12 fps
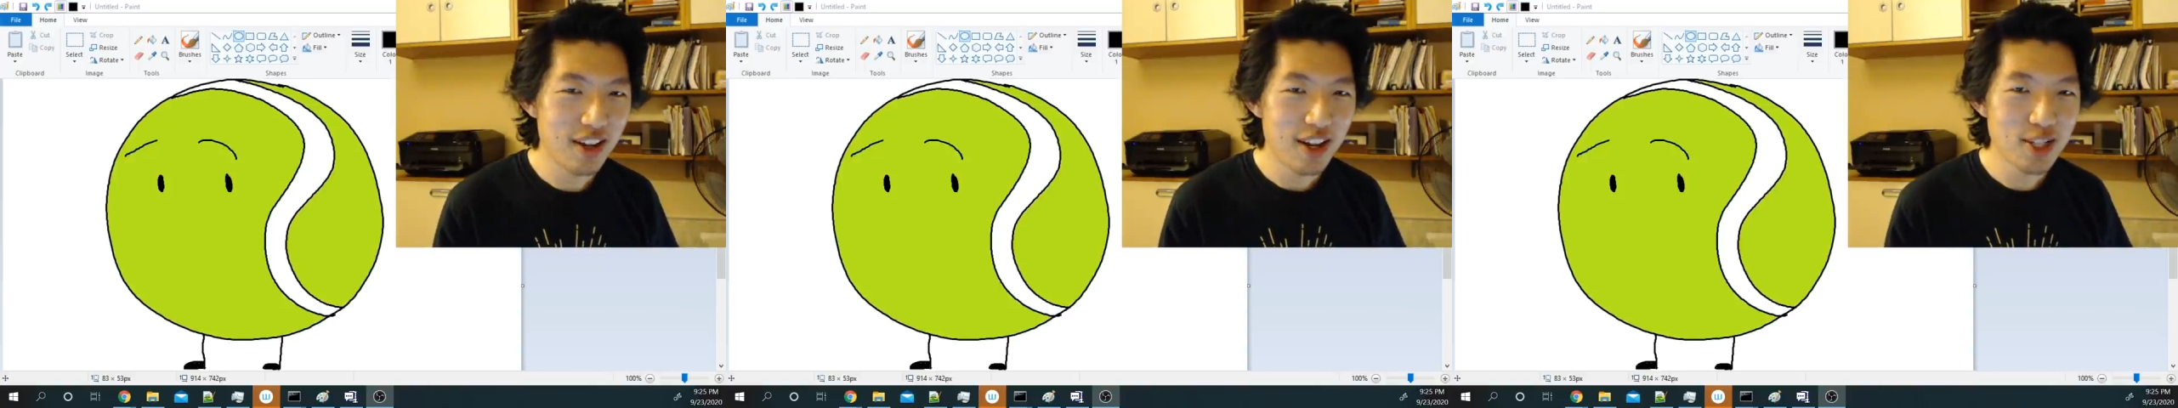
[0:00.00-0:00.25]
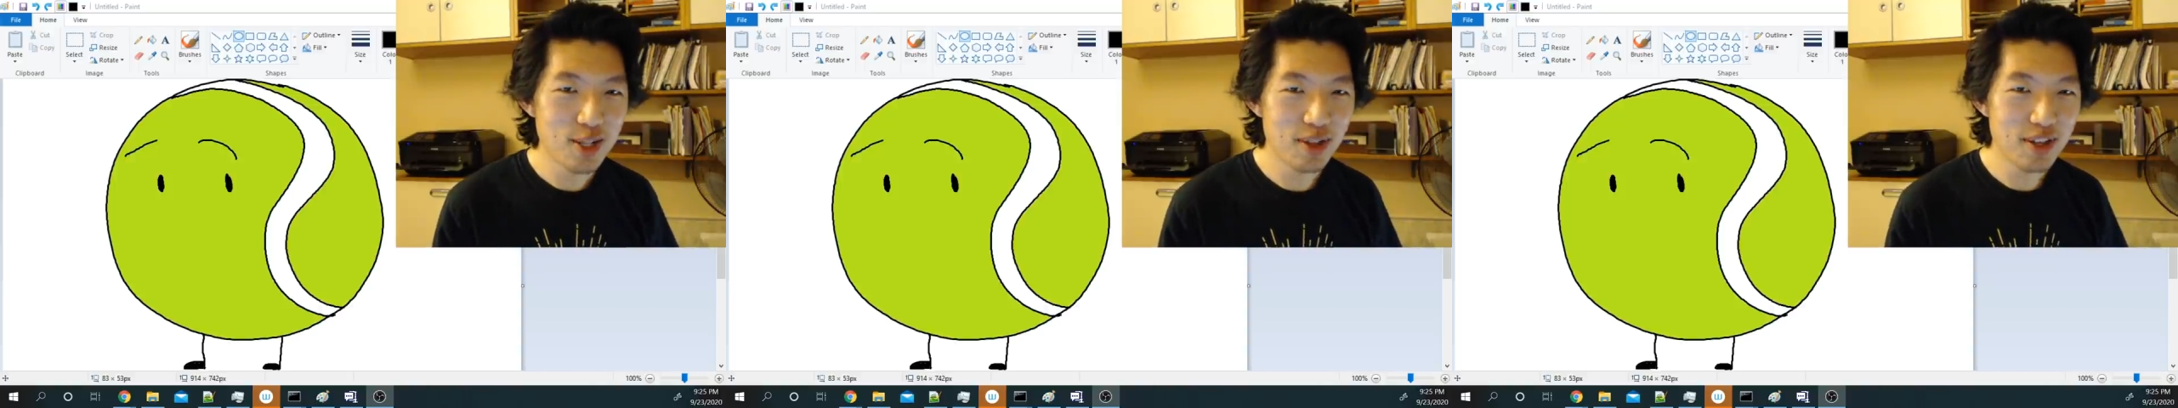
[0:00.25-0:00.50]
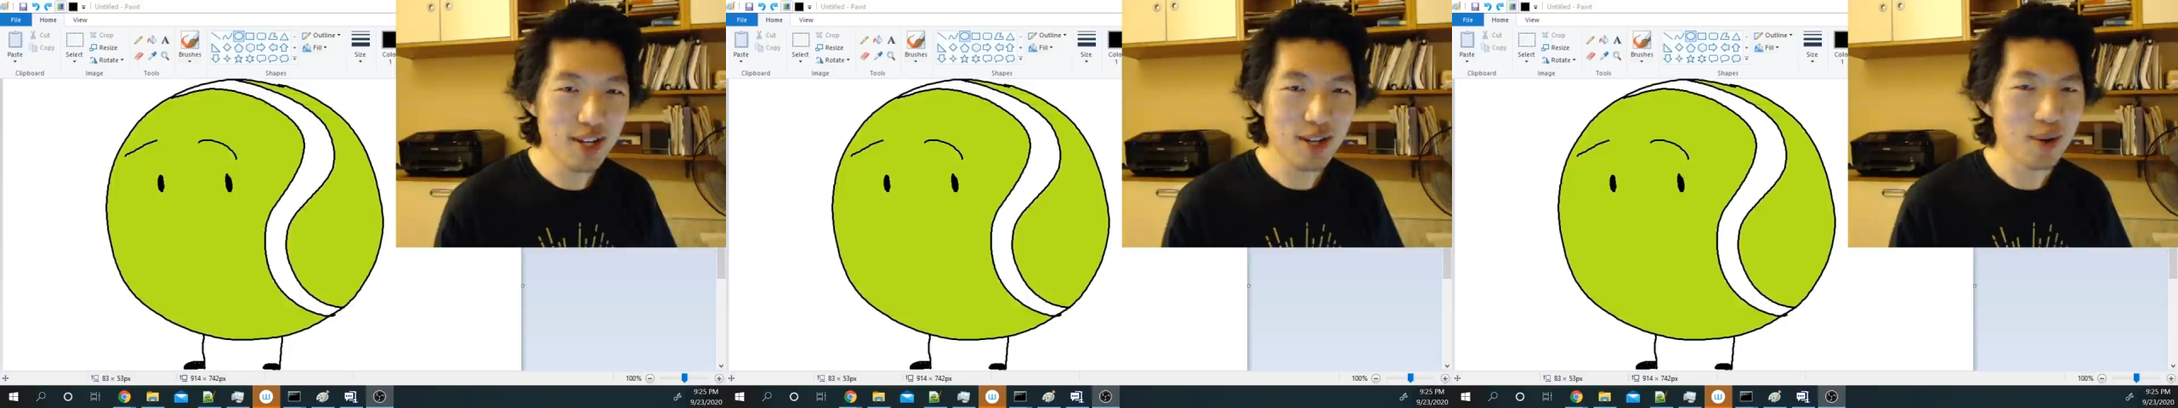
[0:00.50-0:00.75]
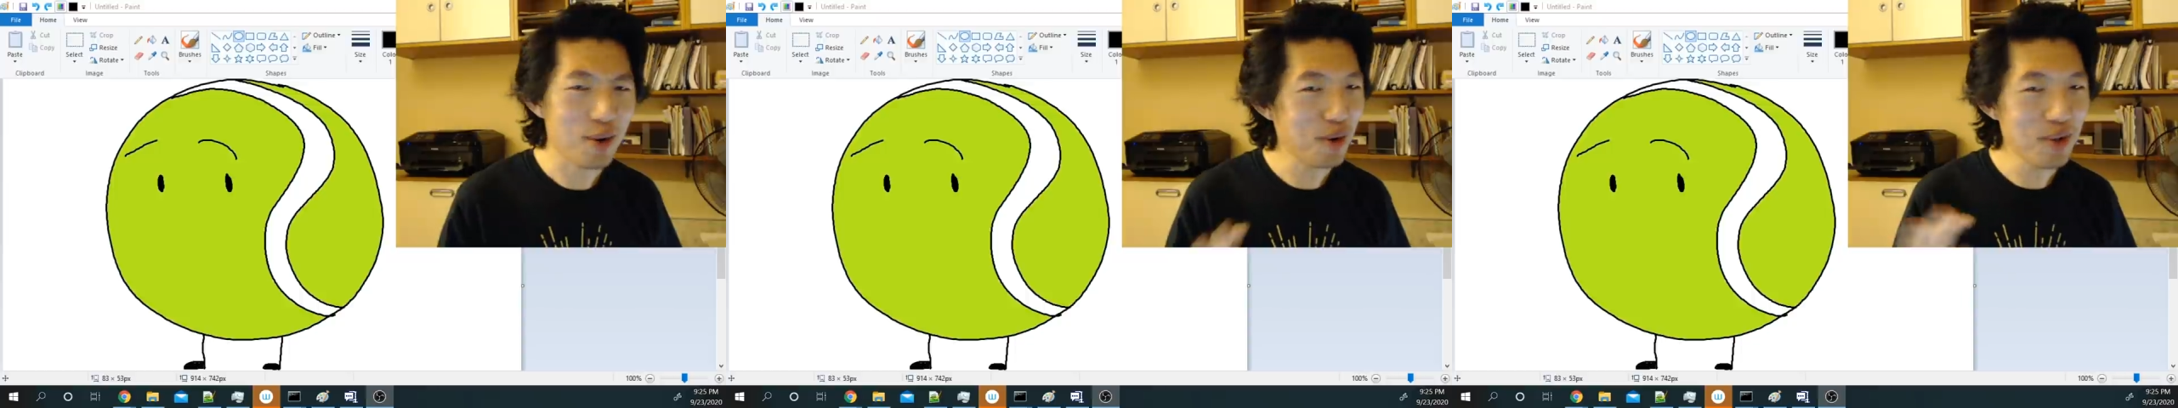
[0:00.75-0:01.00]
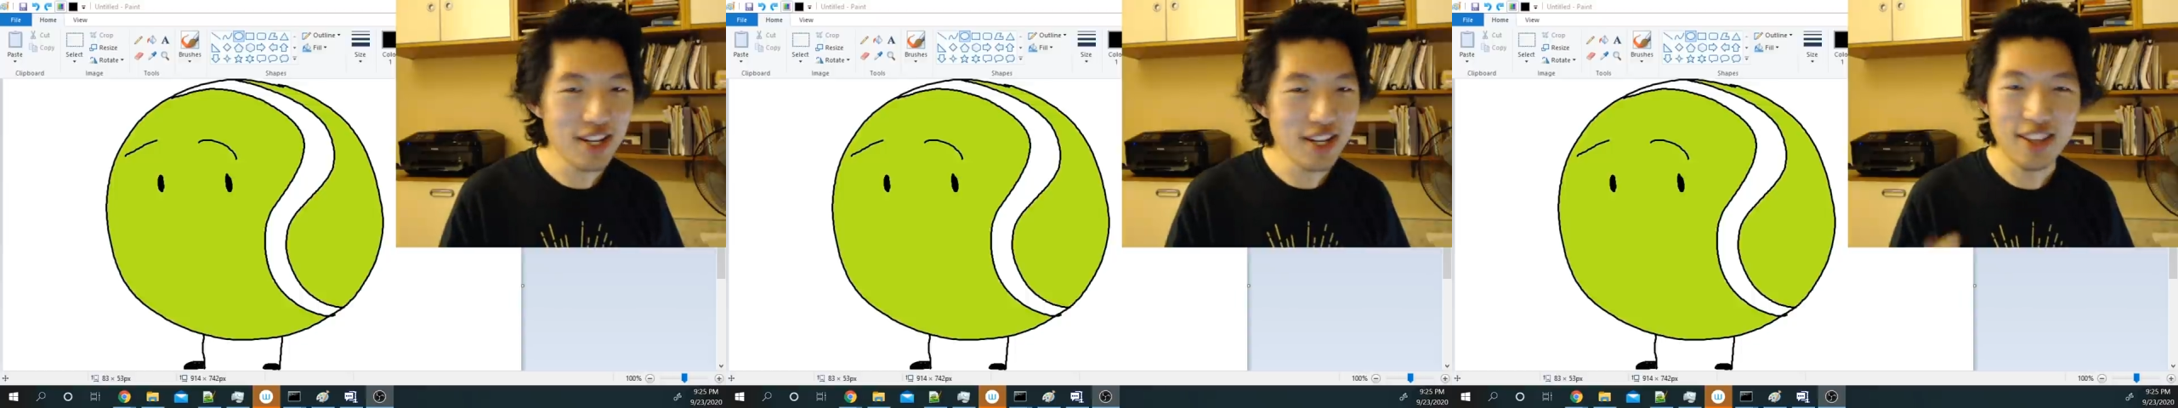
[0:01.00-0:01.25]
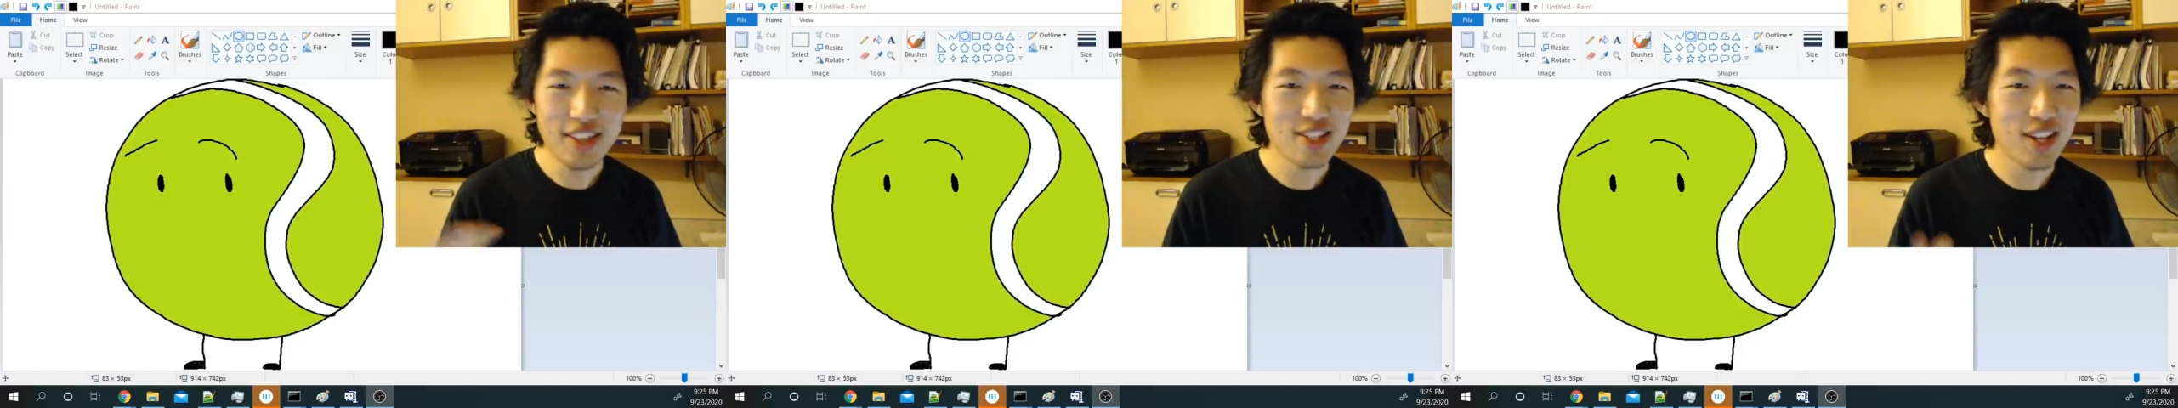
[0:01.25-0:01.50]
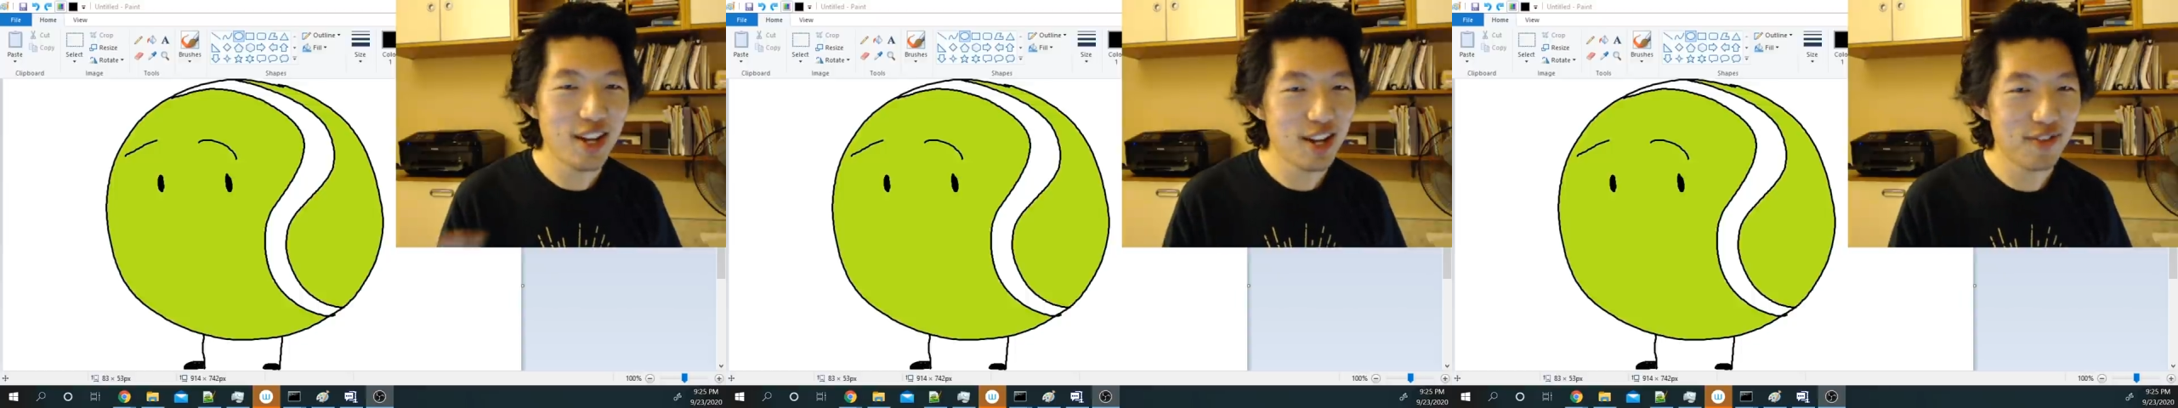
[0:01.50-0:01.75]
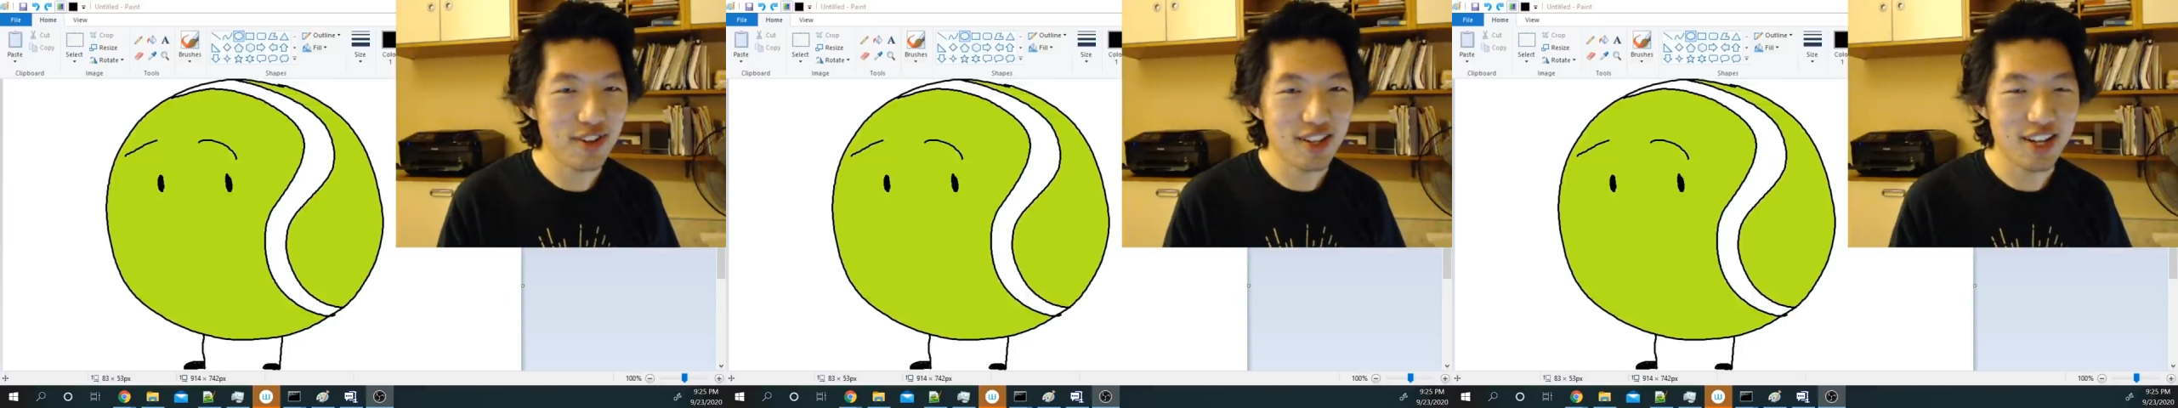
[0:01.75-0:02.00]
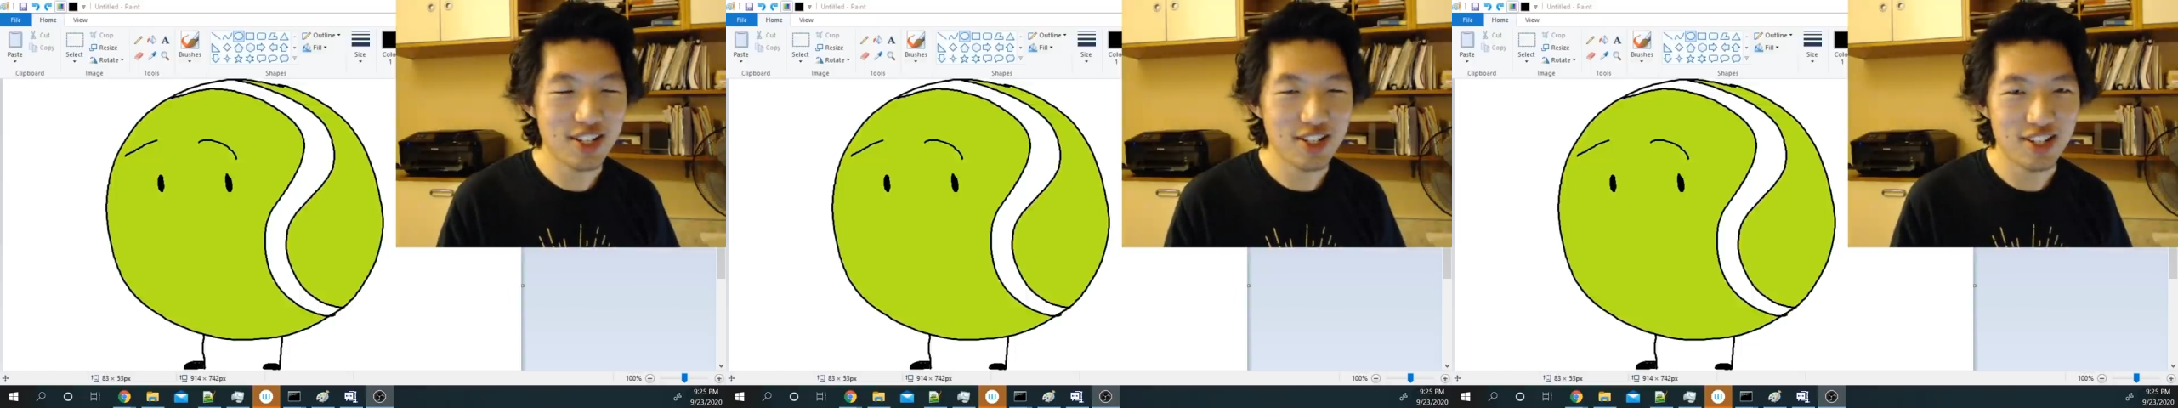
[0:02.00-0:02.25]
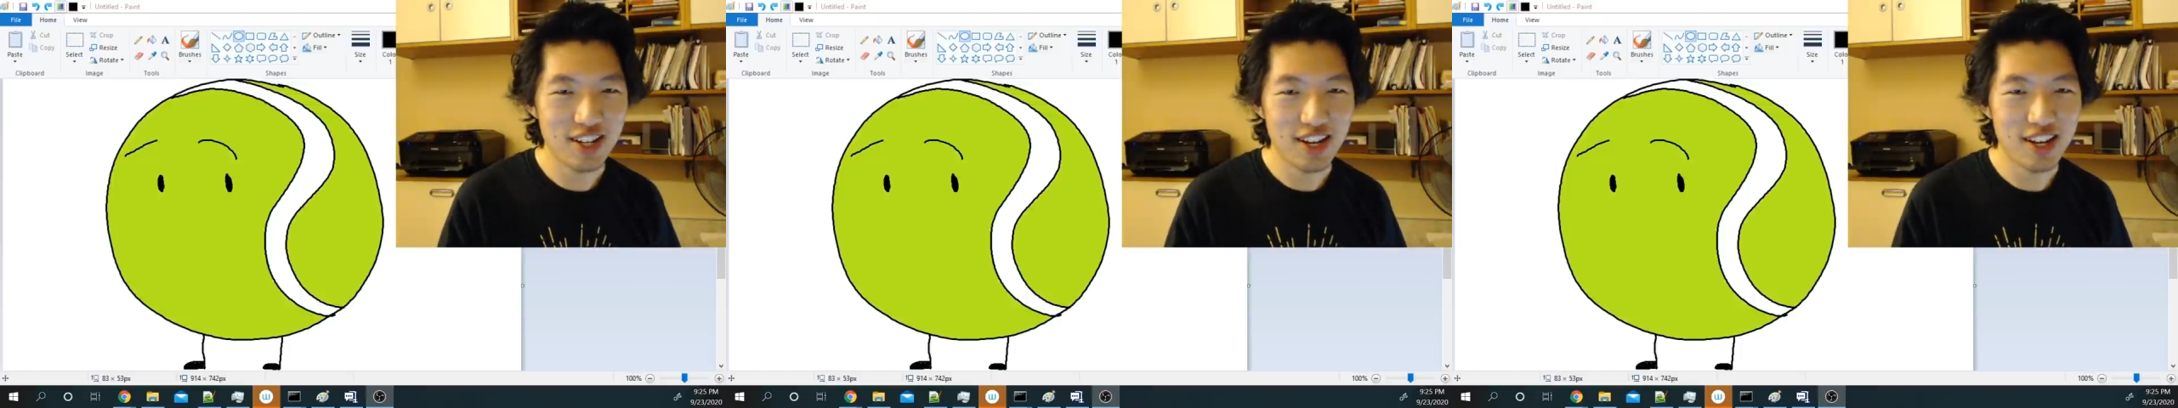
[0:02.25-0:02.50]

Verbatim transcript: So I think early in the day of election day,